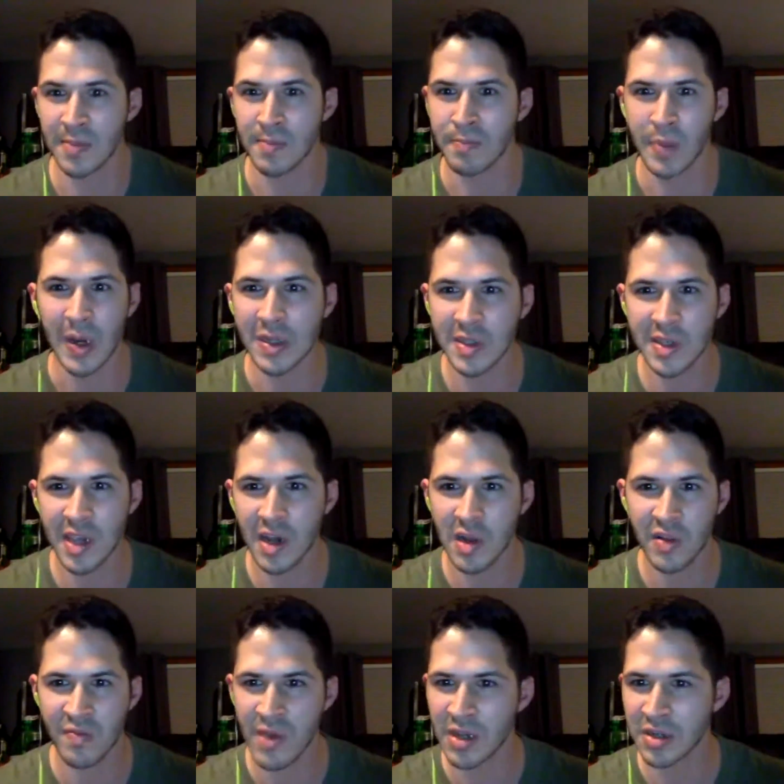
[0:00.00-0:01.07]
buzzkill
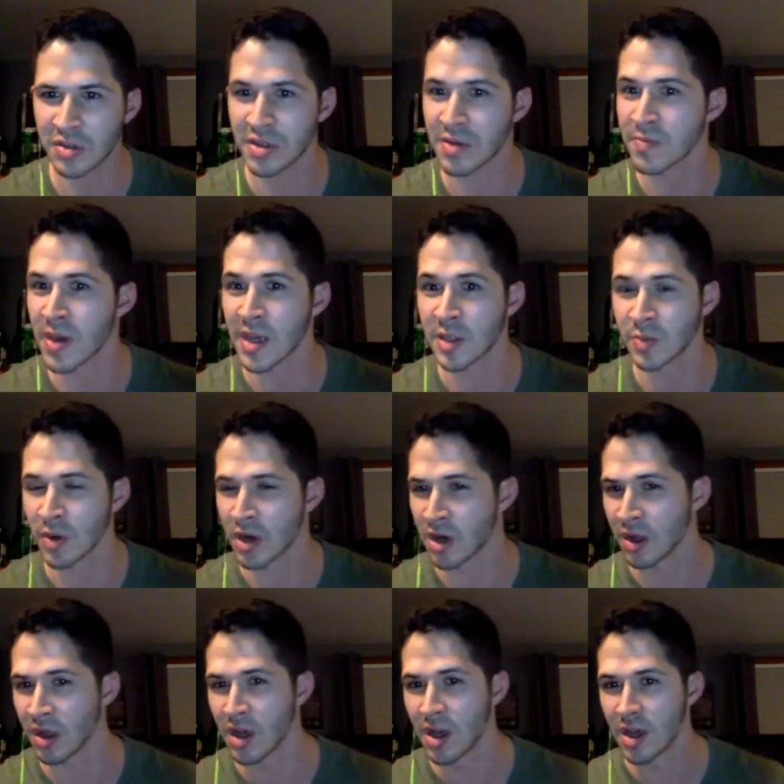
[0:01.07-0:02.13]
of Major League Baseball,
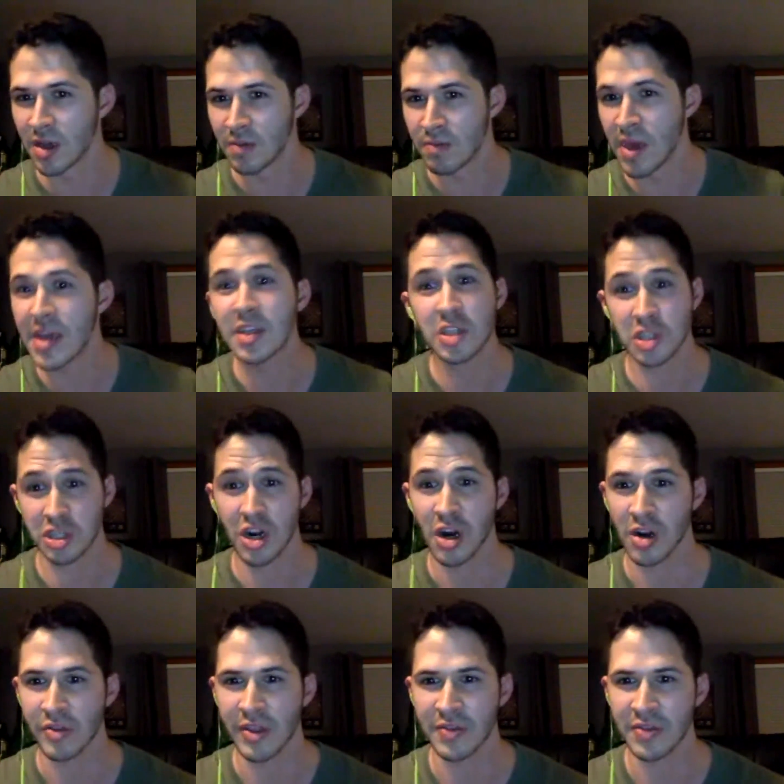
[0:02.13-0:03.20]
makes
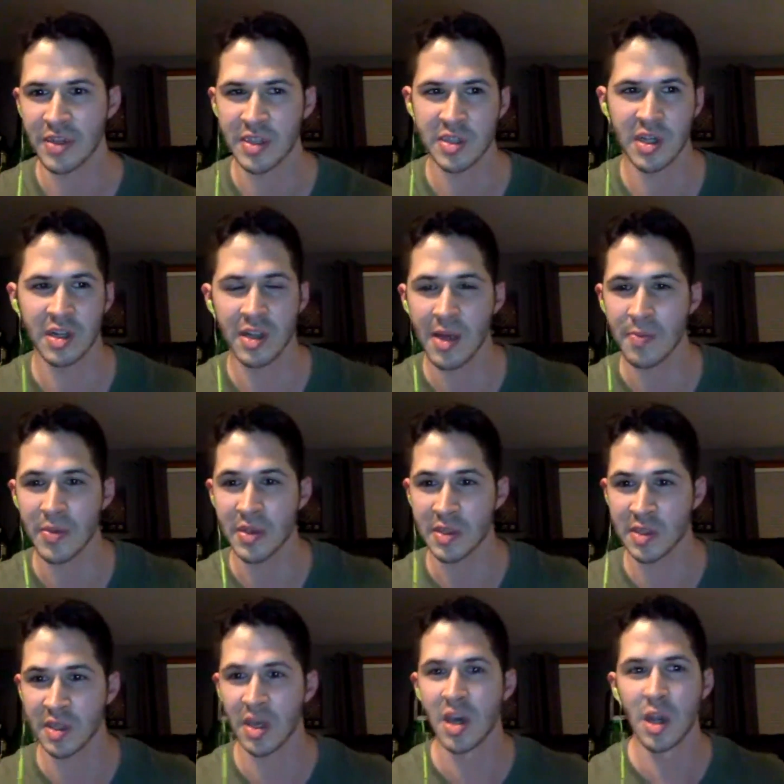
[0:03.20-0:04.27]
sure that this clip
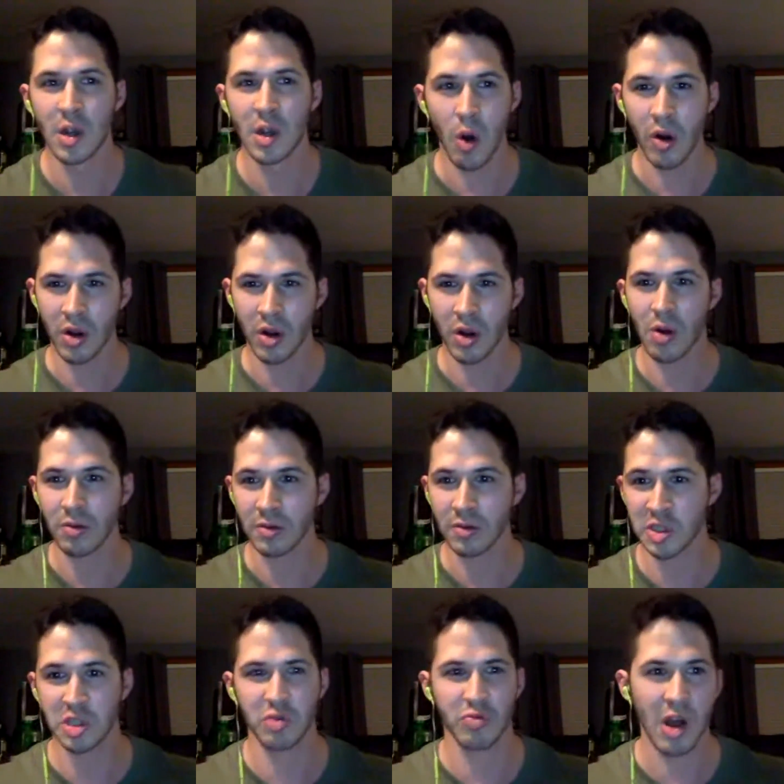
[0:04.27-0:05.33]
is quote
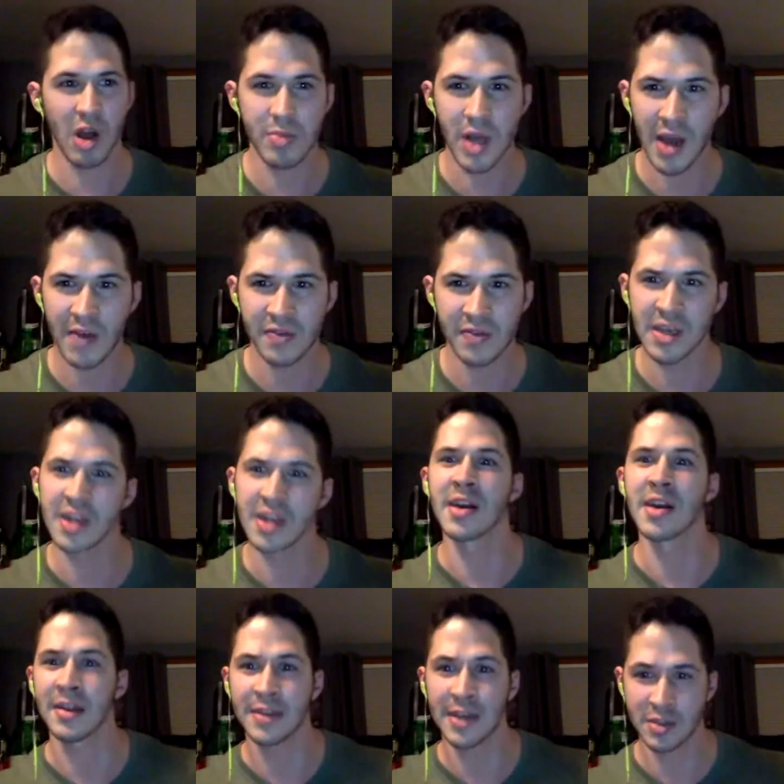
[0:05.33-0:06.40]
unquote scrubbed off the
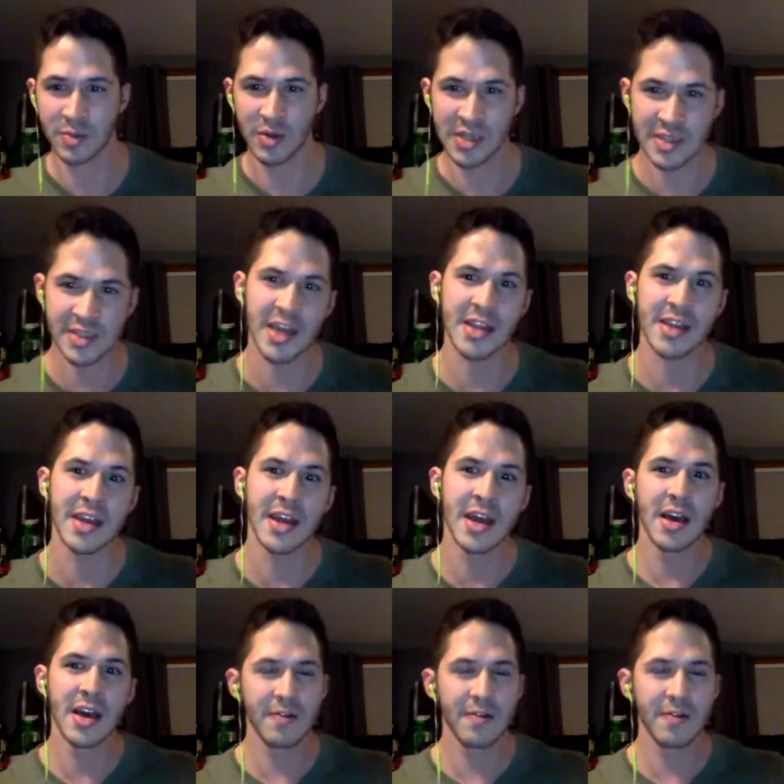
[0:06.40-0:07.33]
internet. That's what he said.